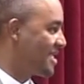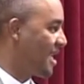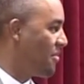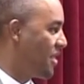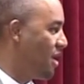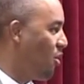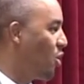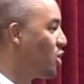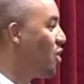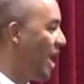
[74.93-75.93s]
something
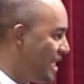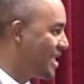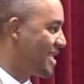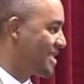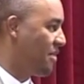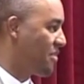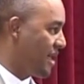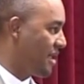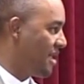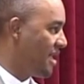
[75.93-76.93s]
or you enter something.